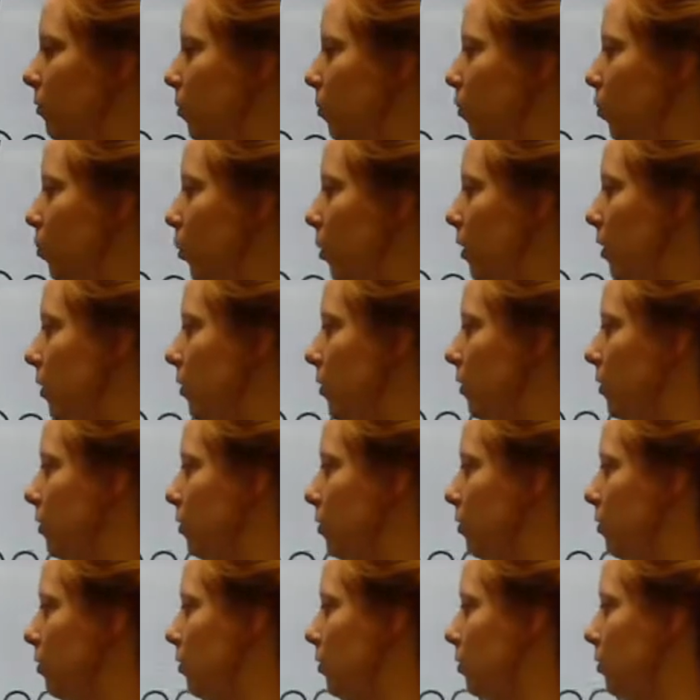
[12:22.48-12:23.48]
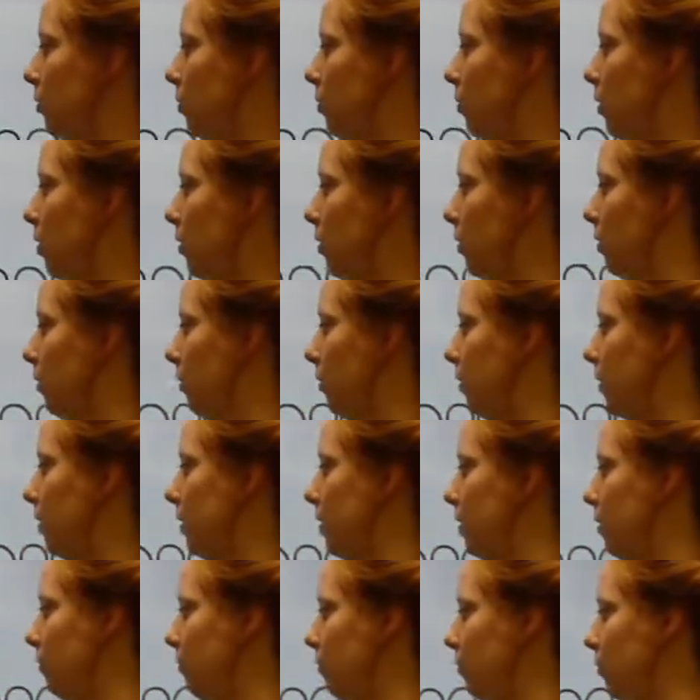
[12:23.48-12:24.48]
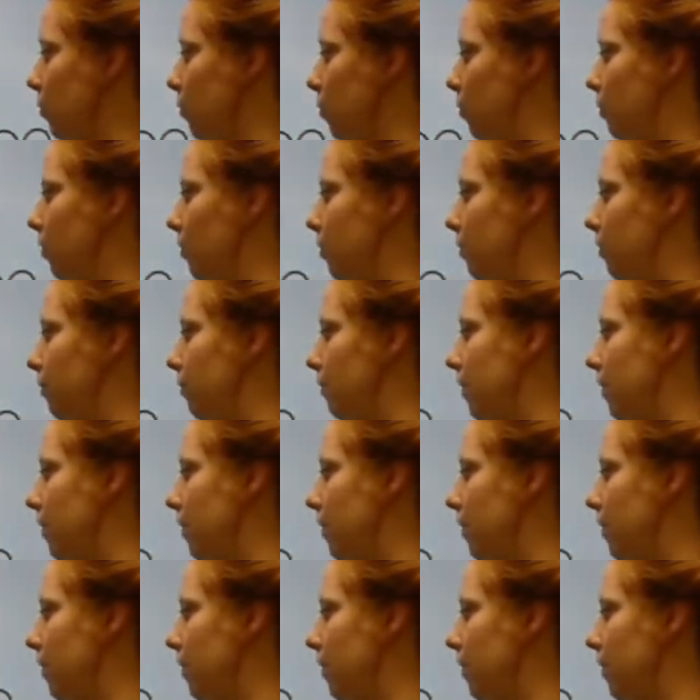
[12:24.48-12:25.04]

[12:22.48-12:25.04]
1, 2, 3, 4,